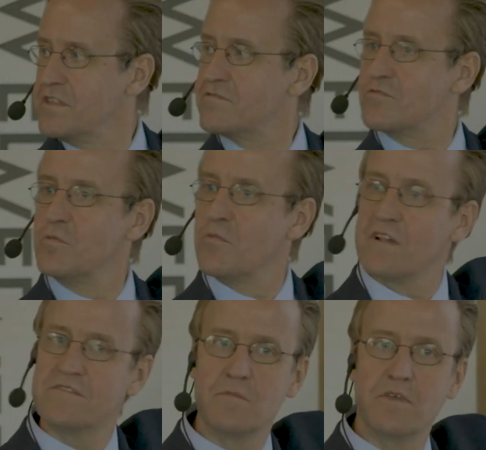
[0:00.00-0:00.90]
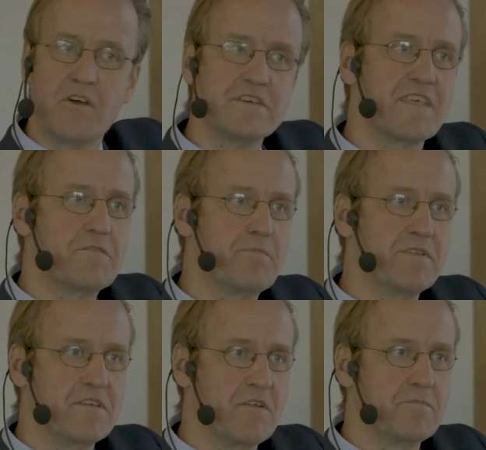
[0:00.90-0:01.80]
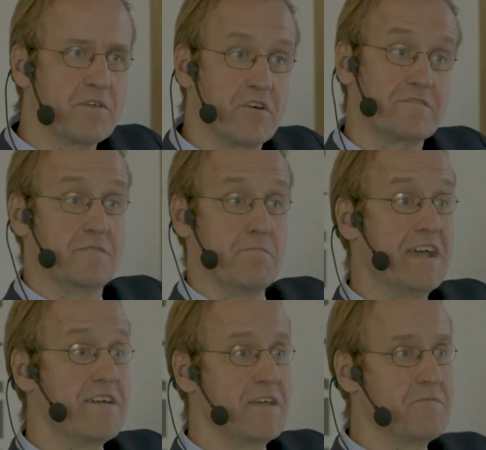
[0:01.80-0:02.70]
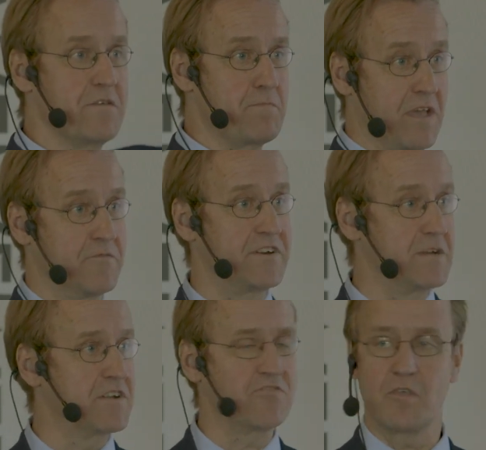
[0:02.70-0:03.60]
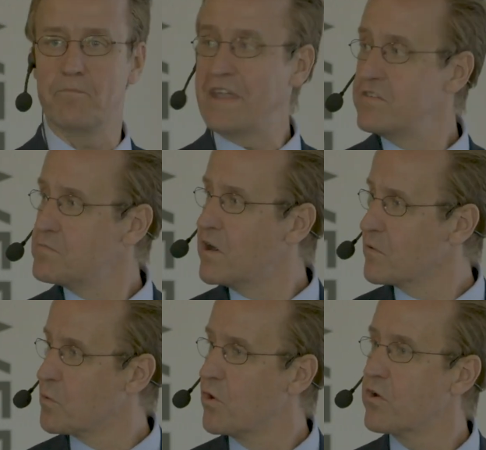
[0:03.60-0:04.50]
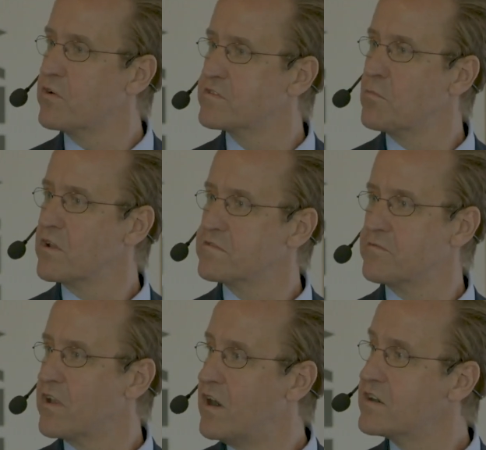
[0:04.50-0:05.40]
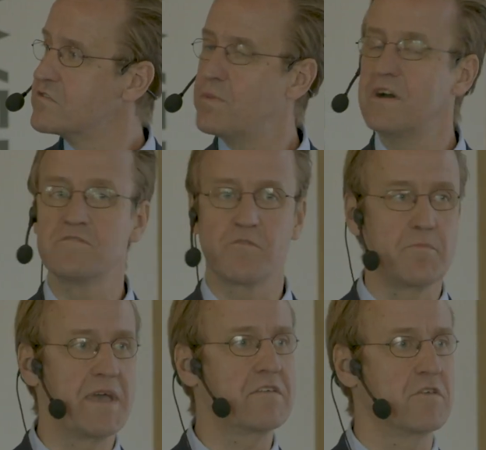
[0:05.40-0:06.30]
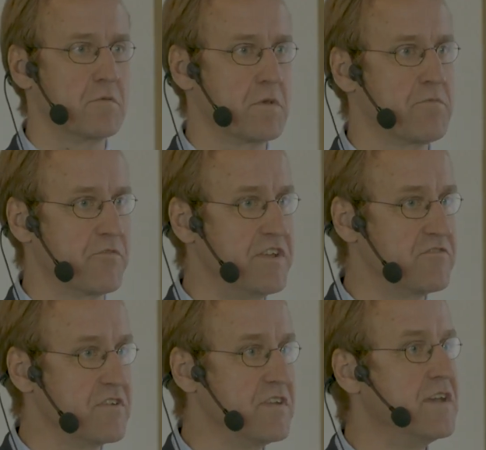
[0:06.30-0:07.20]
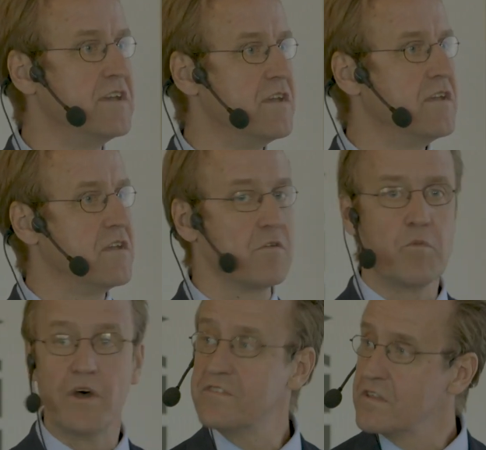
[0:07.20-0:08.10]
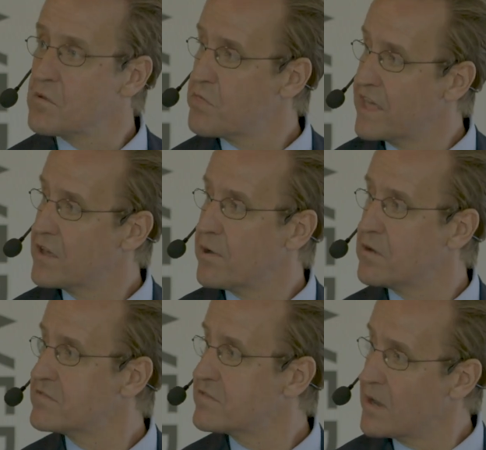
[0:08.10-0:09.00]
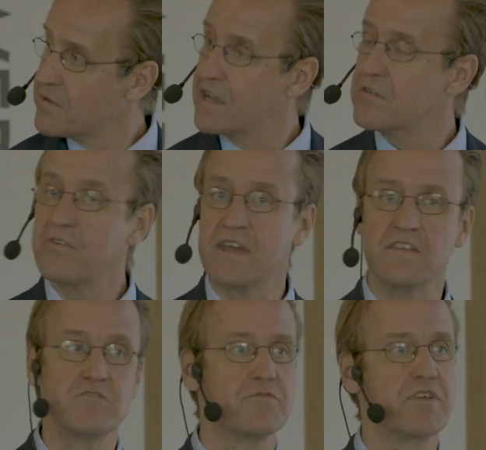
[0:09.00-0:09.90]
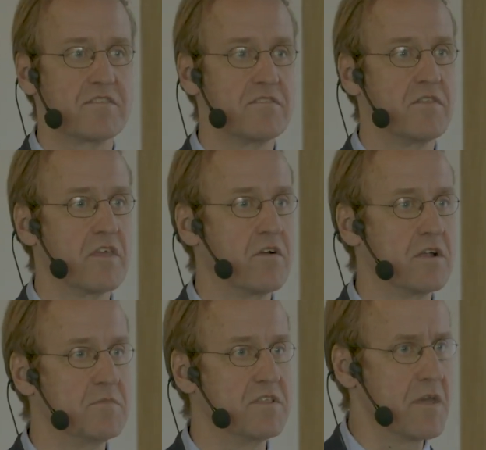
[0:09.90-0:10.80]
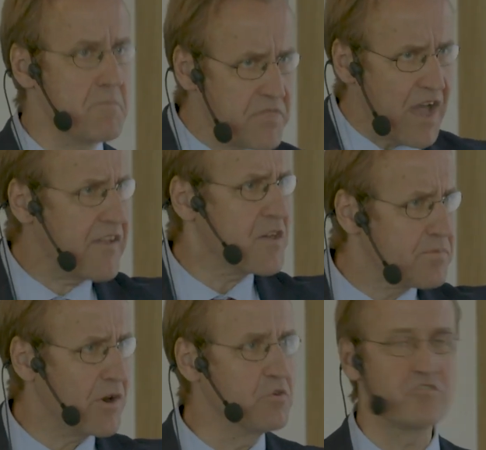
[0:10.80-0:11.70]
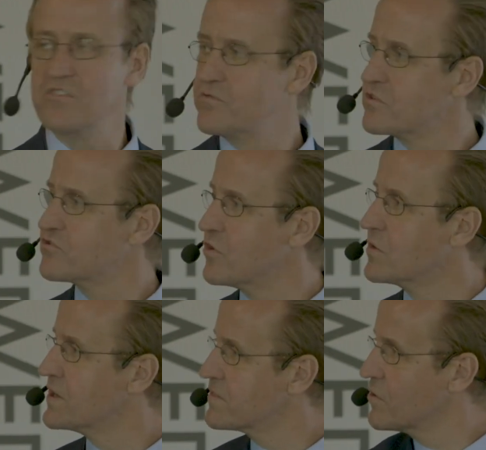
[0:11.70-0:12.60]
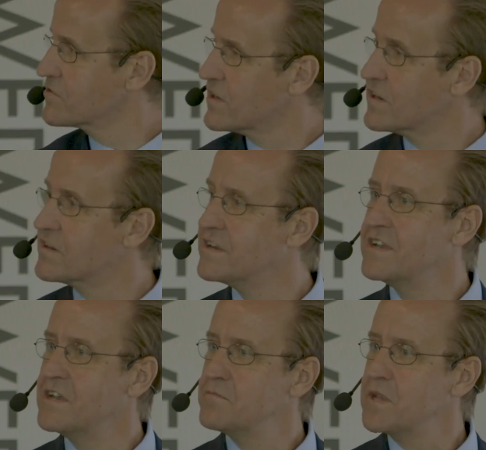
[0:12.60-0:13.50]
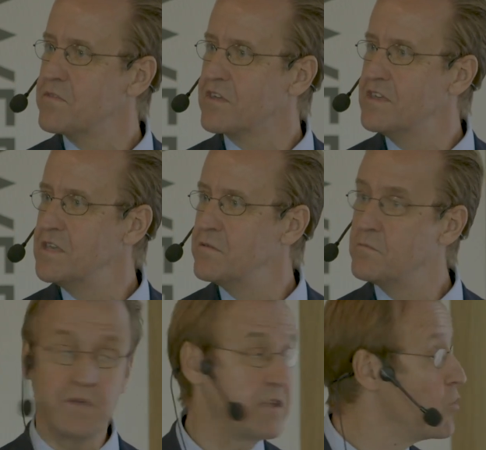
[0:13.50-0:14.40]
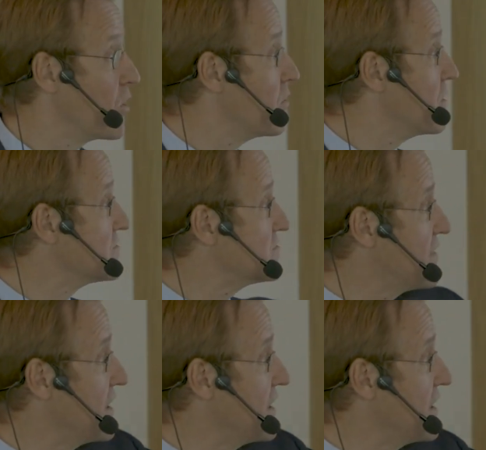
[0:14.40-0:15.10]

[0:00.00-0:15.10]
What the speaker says: these two models here because because I admire them. They've become very much the benchmark of the workhorse models of large parts of the macroeconomic profession, wanting to think about some kind of financial friction in the economy. There are other approaches for sure, but those are maybe the key main workhorses.